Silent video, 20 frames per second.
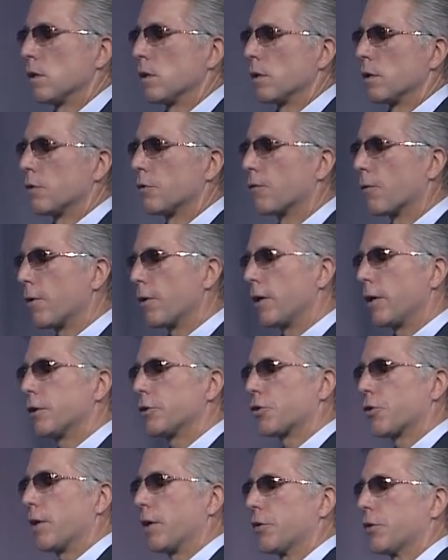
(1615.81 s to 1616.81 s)
It was very
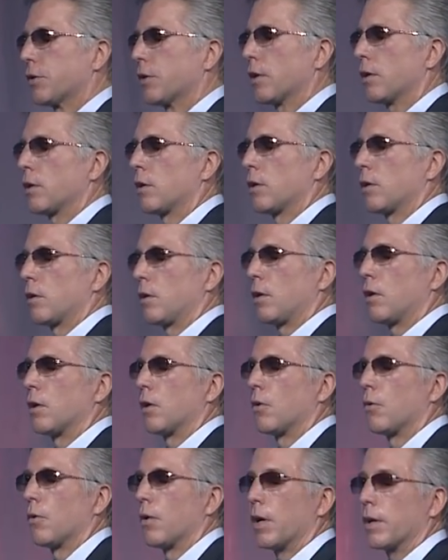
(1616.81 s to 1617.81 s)
interesting, you
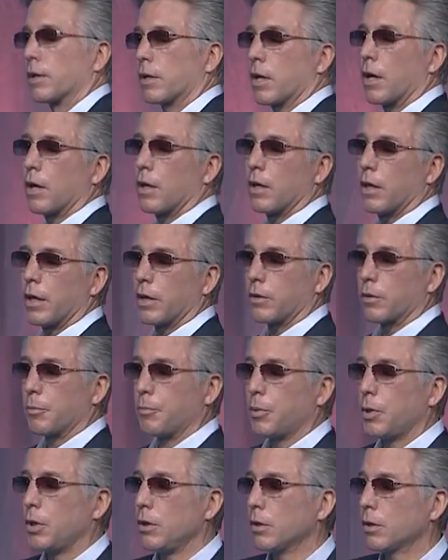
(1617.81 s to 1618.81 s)
know, at kind of like the
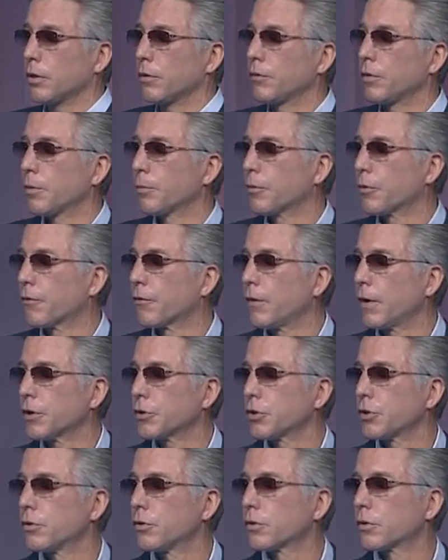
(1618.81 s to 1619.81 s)
peak of your
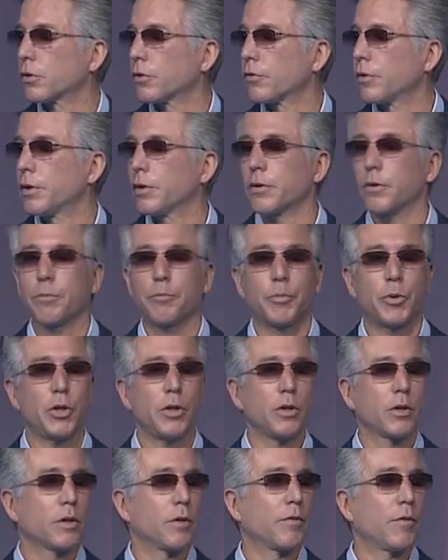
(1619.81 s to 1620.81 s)
professional career,
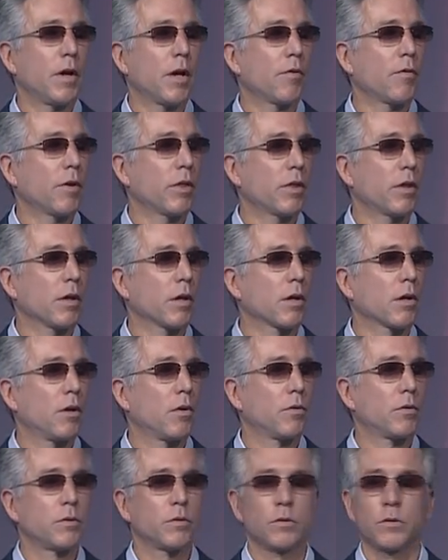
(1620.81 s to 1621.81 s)
peak of everything
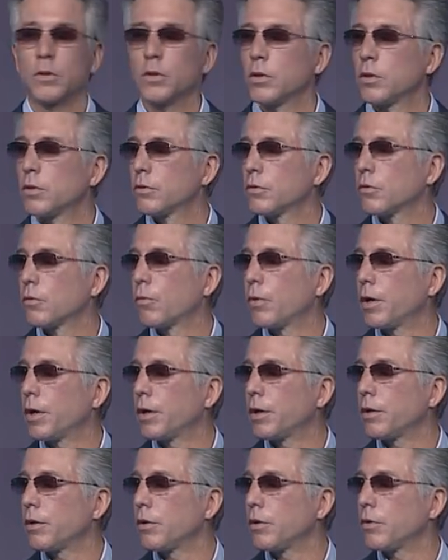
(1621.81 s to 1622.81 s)
going the
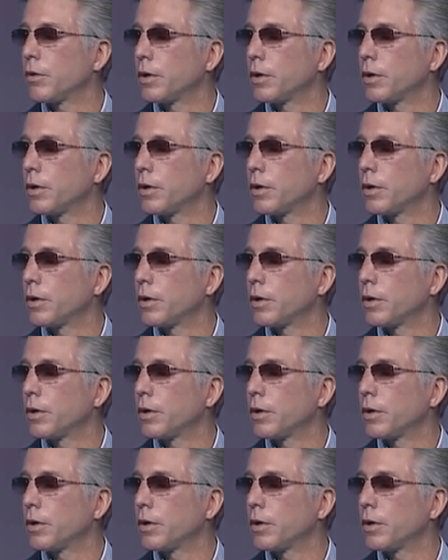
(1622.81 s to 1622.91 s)
way you